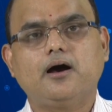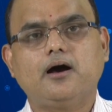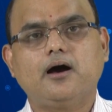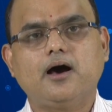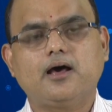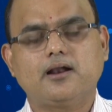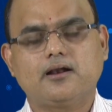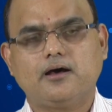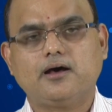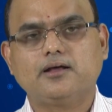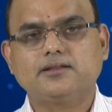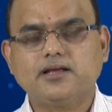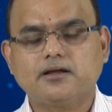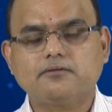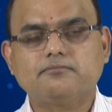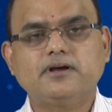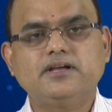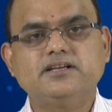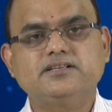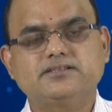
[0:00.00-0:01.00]
or
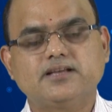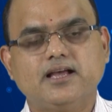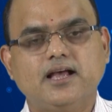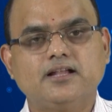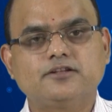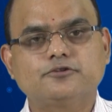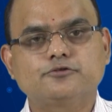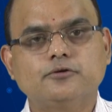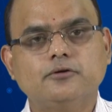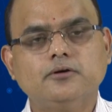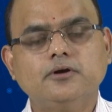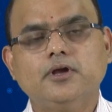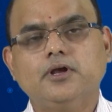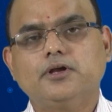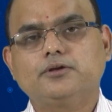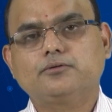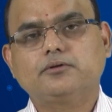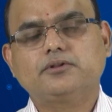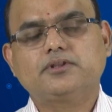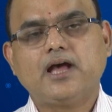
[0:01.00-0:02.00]
otherwise also,
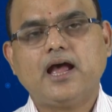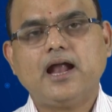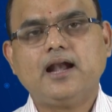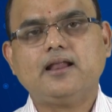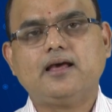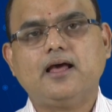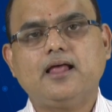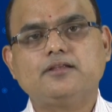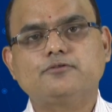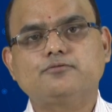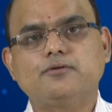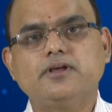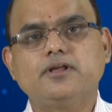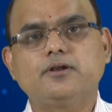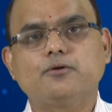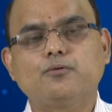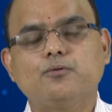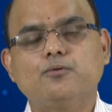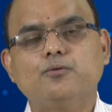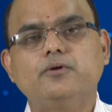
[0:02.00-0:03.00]
so that also
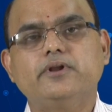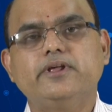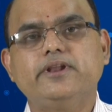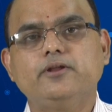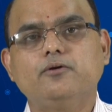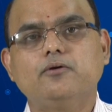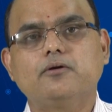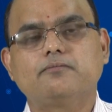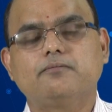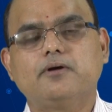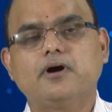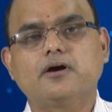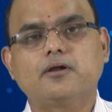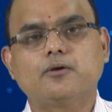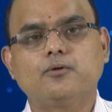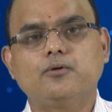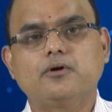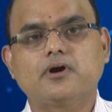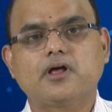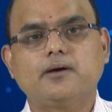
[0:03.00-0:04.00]
include in your
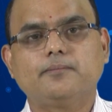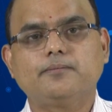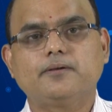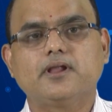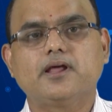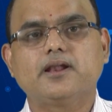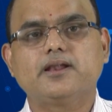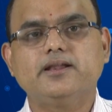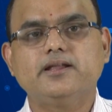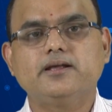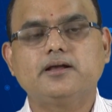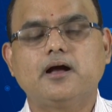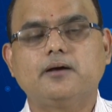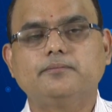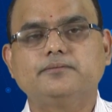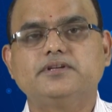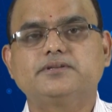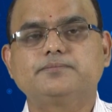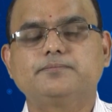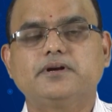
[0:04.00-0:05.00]
workload of learning
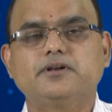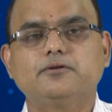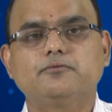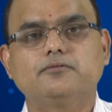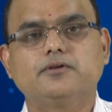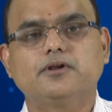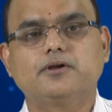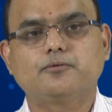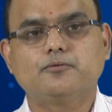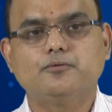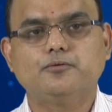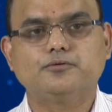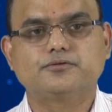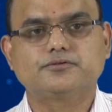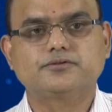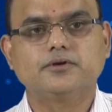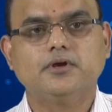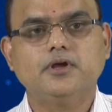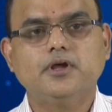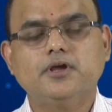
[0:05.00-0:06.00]
of this particular
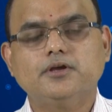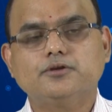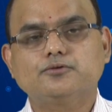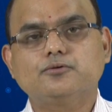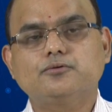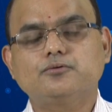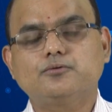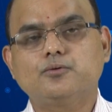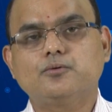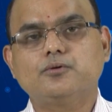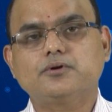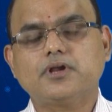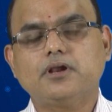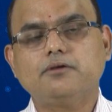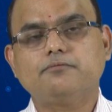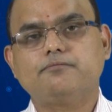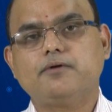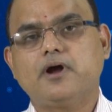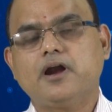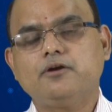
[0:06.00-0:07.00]
course. So,
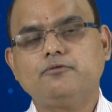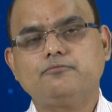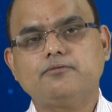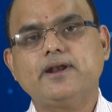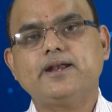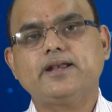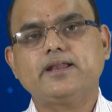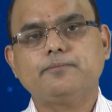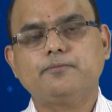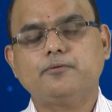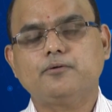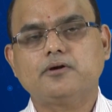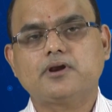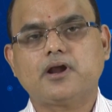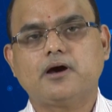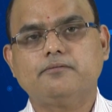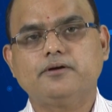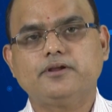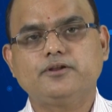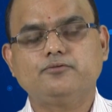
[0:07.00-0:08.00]
total 124
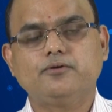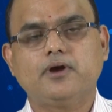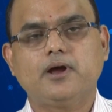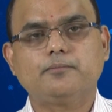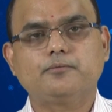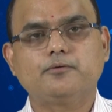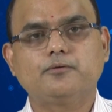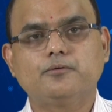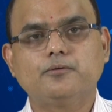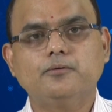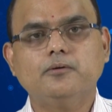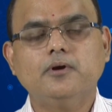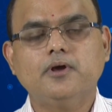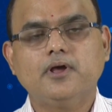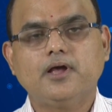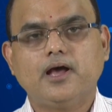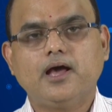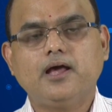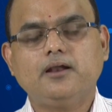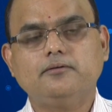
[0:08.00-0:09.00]
hour you have to do,
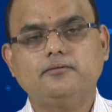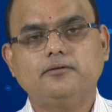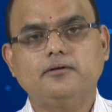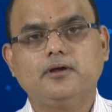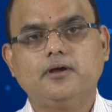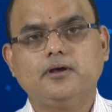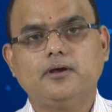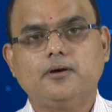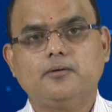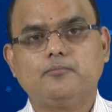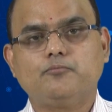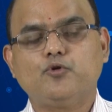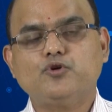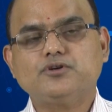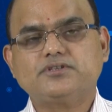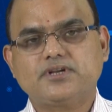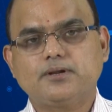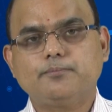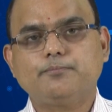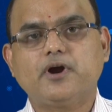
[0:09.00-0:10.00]
and
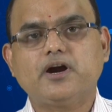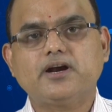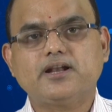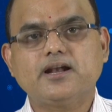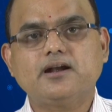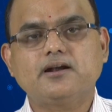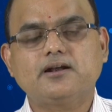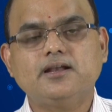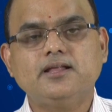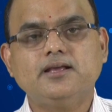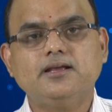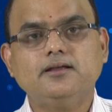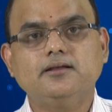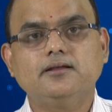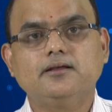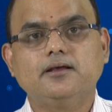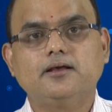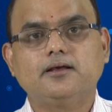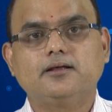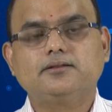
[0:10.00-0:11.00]
most importantly,
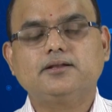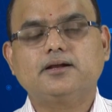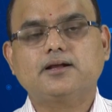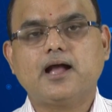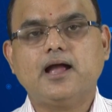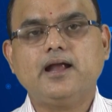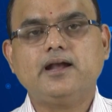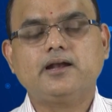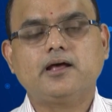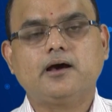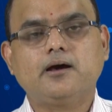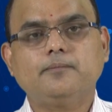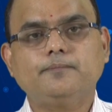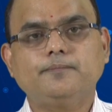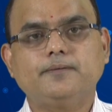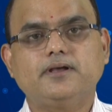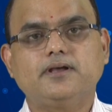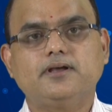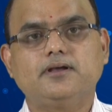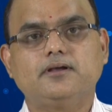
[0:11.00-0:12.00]
the kind
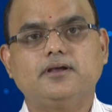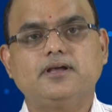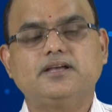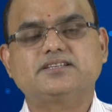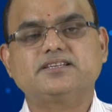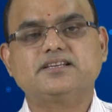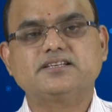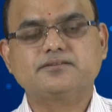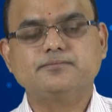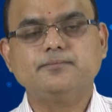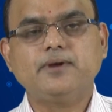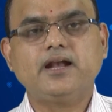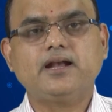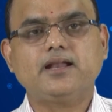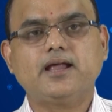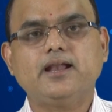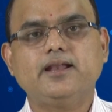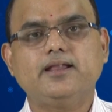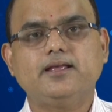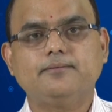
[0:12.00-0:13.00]
of assessment
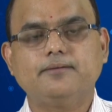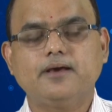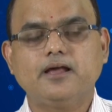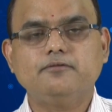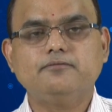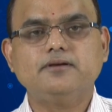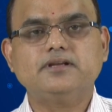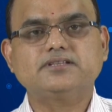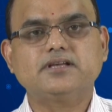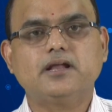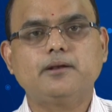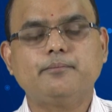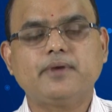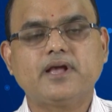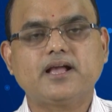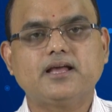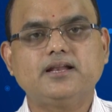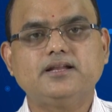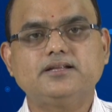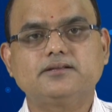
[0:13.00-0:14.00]
and evaluation
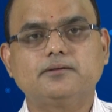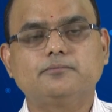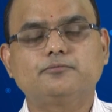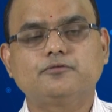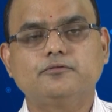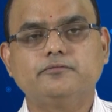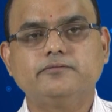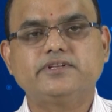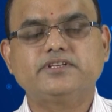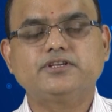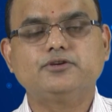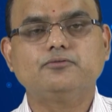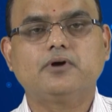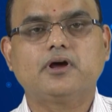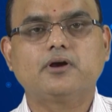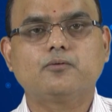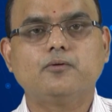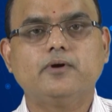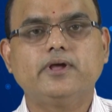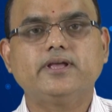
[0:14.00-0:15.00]
mechanism through which you
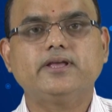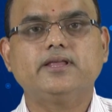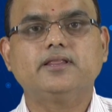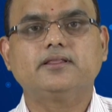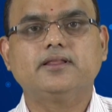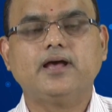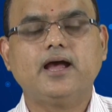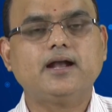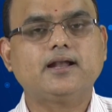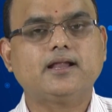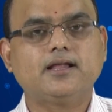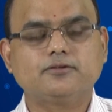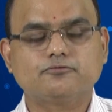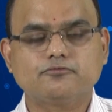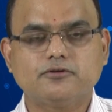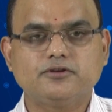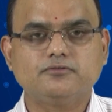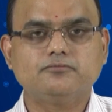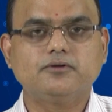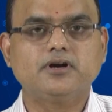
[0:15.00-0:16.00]
are going, in that
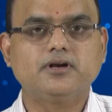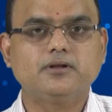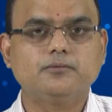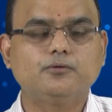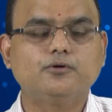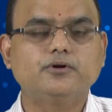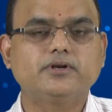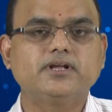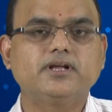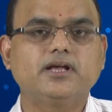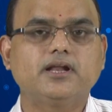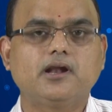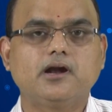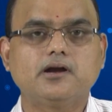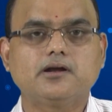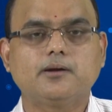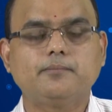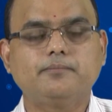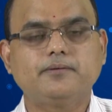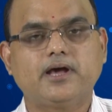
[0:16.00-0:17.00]
also you are devoting a
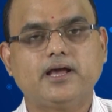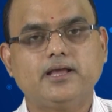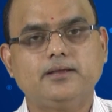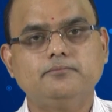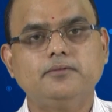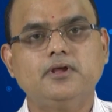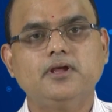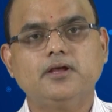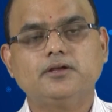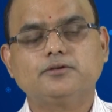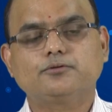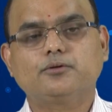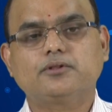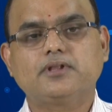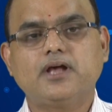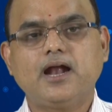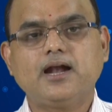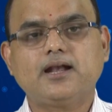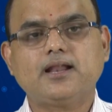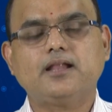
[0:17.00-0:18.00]
lot of time. So,
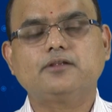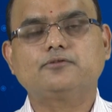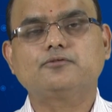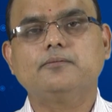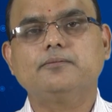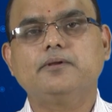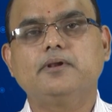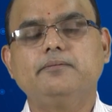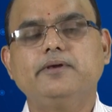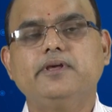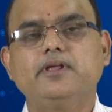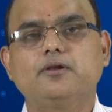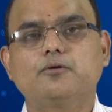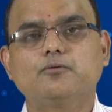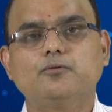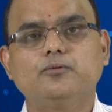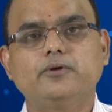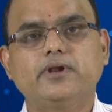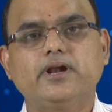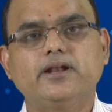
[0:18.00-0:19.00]
that also will be
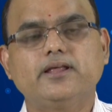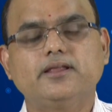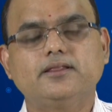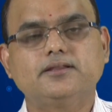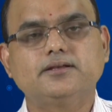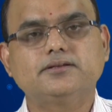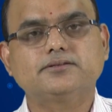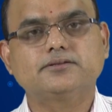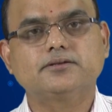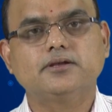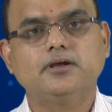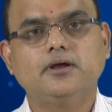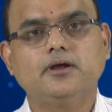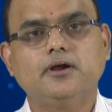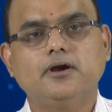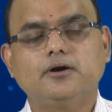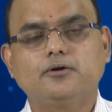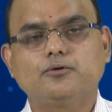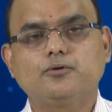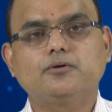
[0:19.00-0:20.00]
included in this
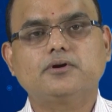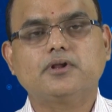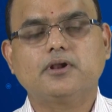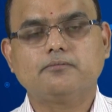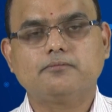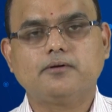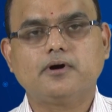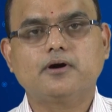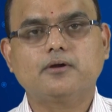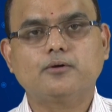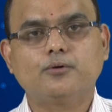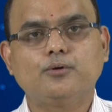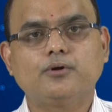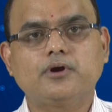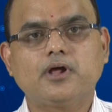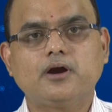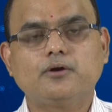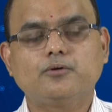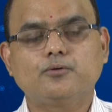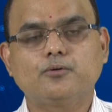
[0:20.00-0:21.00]
total workload or